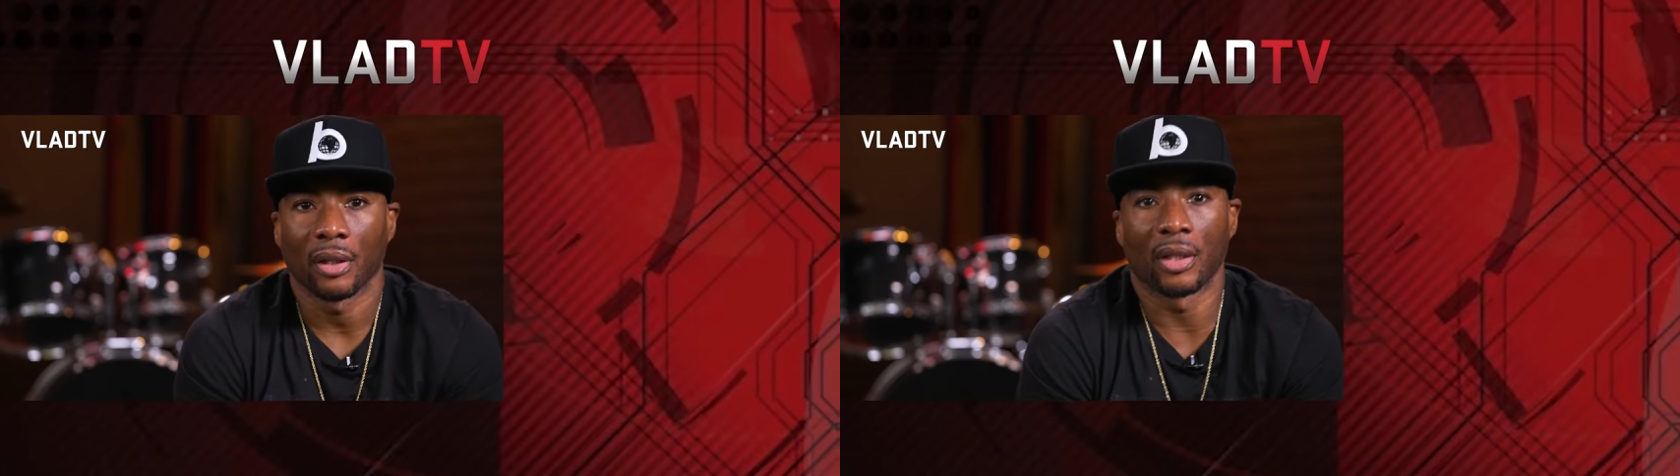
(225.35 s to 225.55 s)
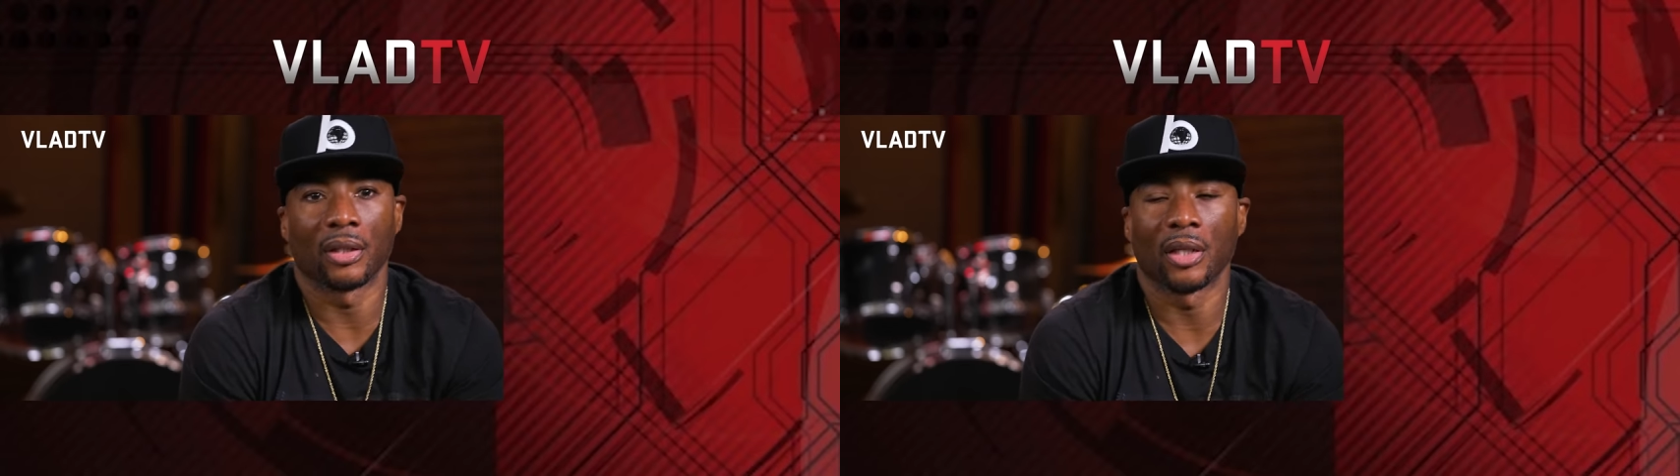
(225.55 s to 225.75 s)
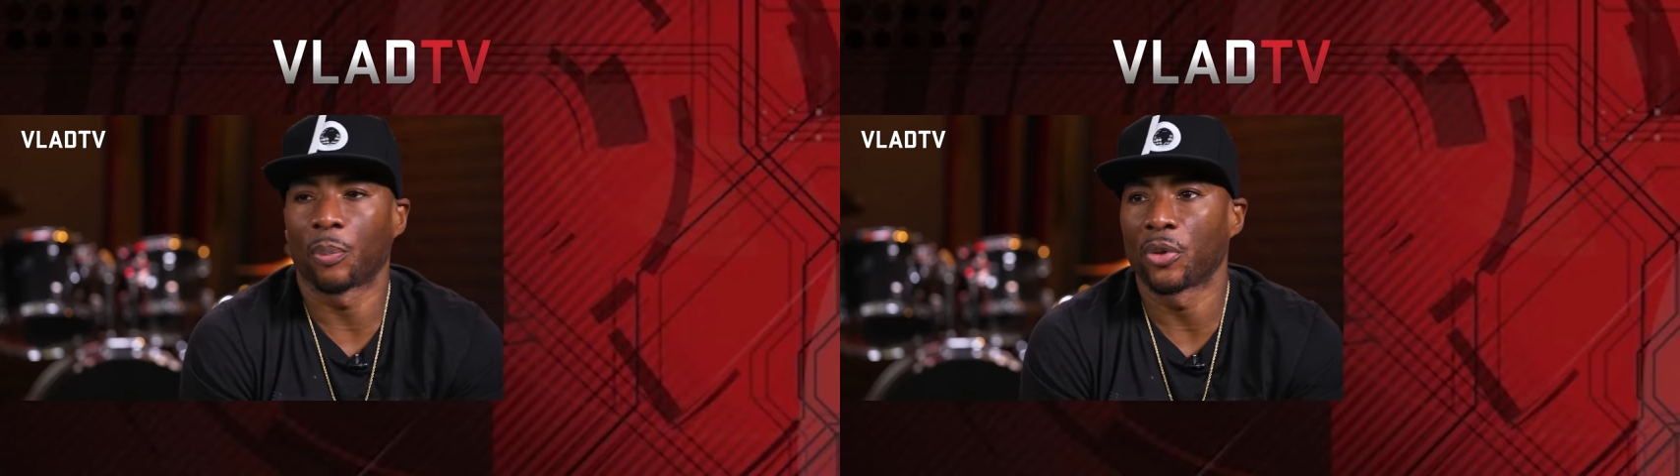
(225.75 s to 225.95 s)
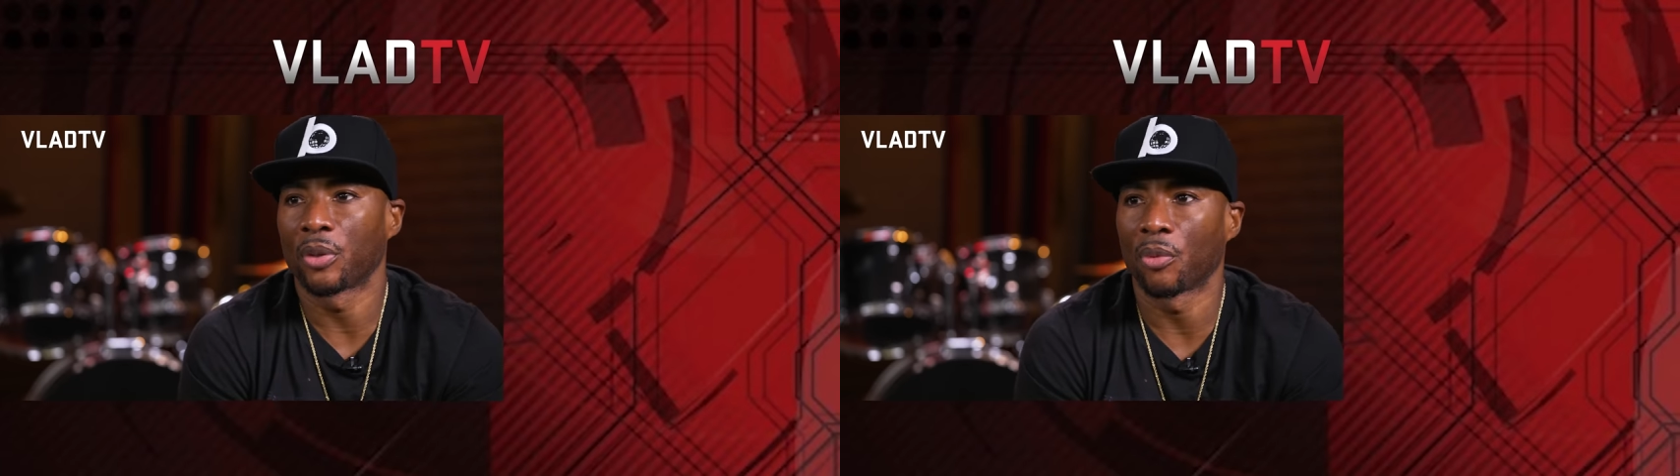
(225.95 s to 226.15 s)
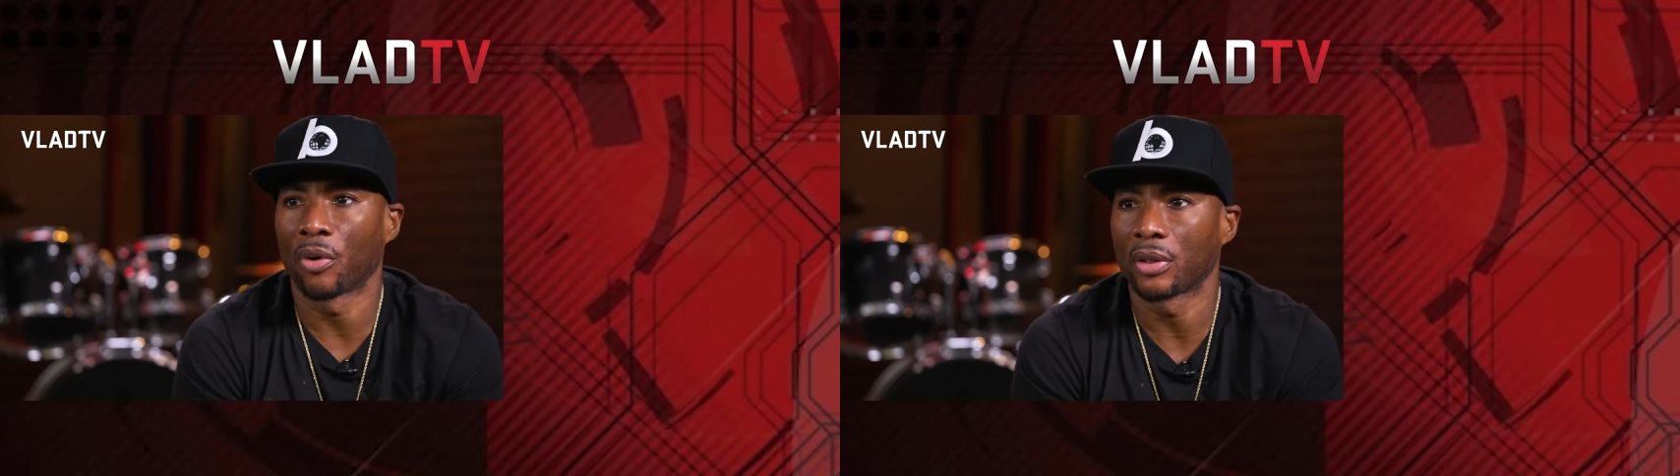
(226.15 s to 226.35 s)
getting up in
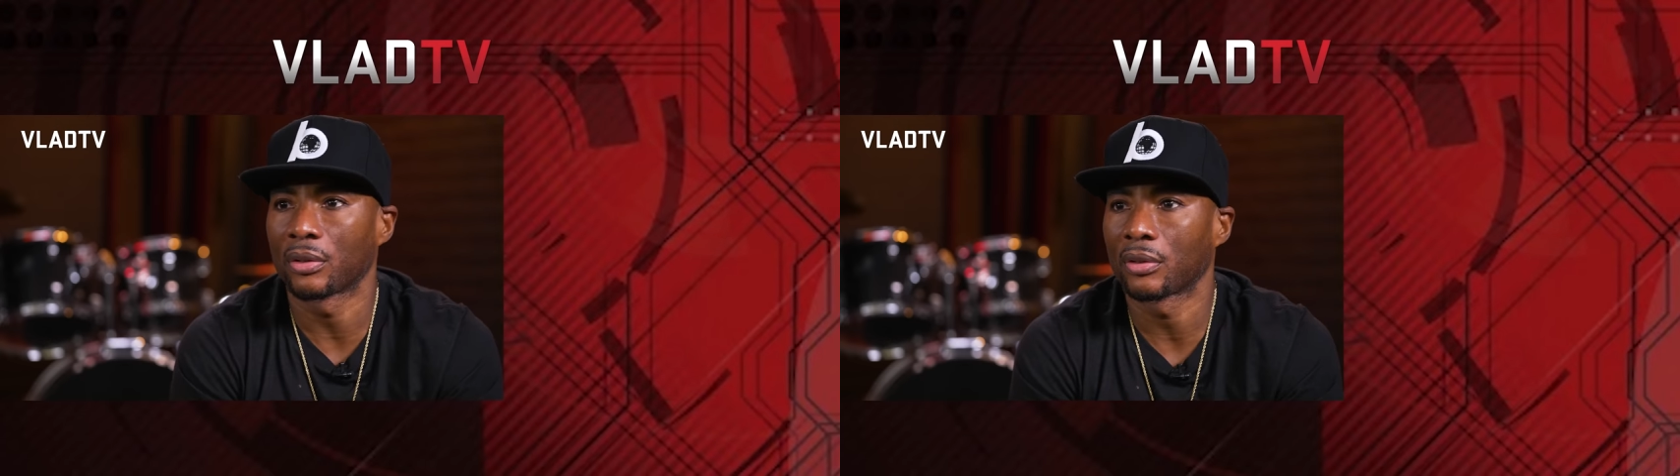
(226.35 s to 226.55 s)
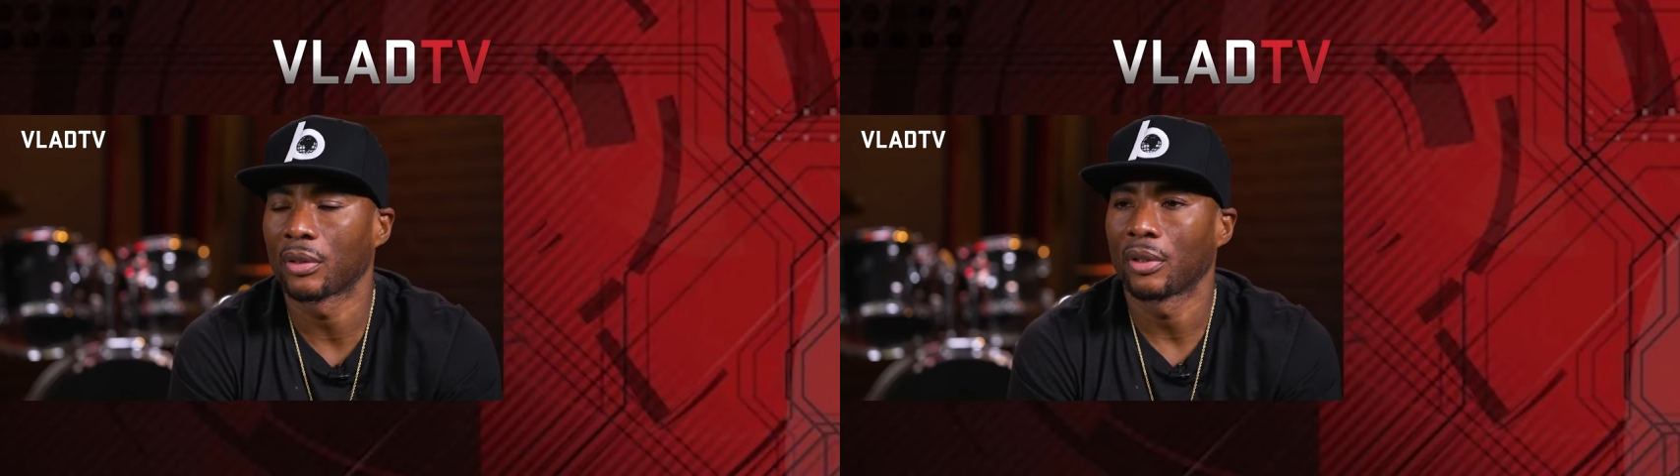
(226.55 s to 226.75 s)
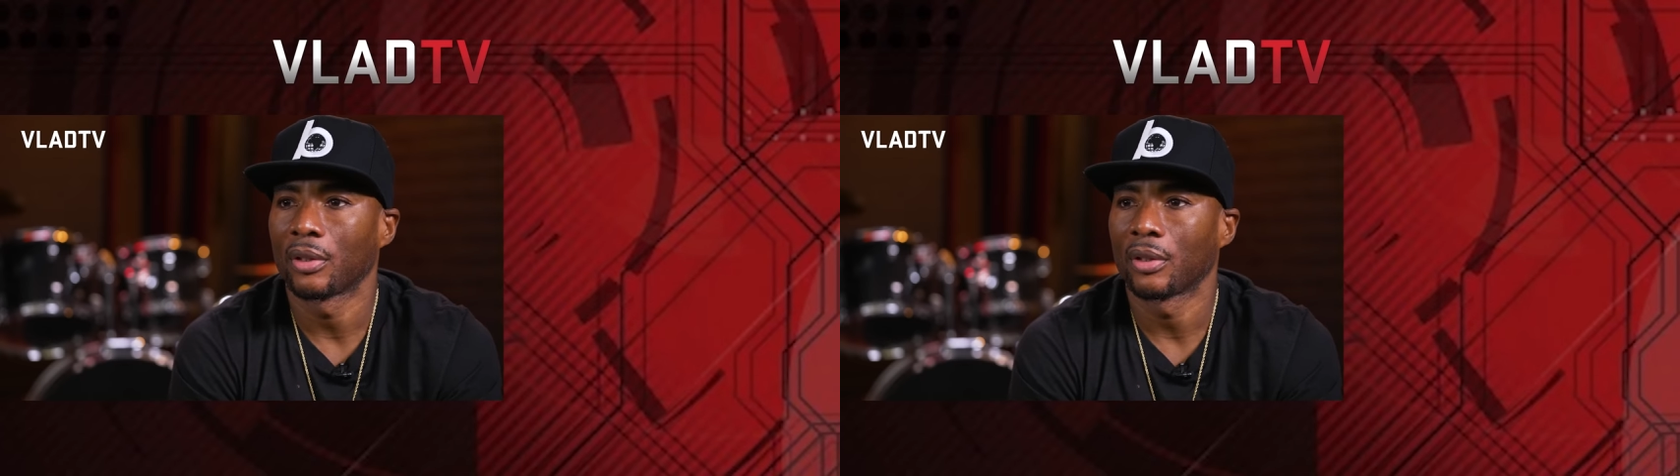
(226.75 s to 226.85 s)
the mornings